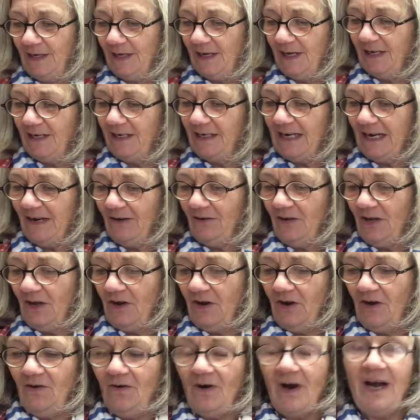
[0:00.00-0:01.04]
Getting down
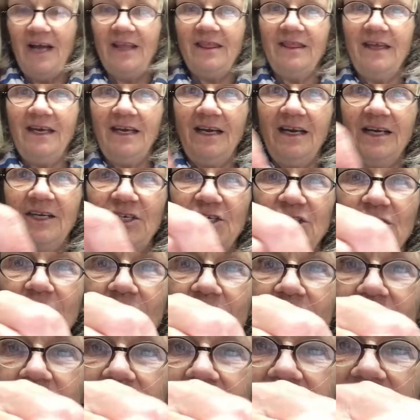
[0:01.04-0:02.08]
low. I think I
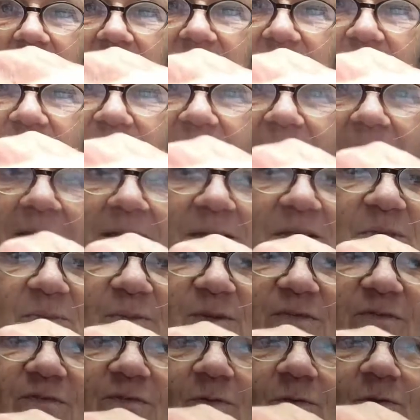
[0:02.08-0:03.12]
showed you these pans
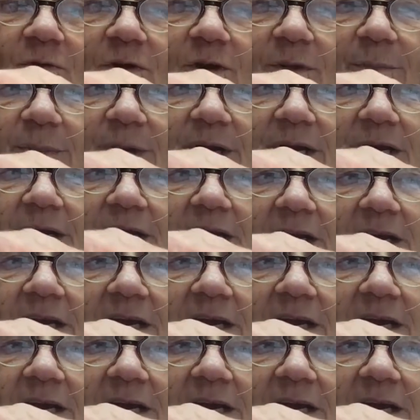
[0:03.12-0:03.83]
before, but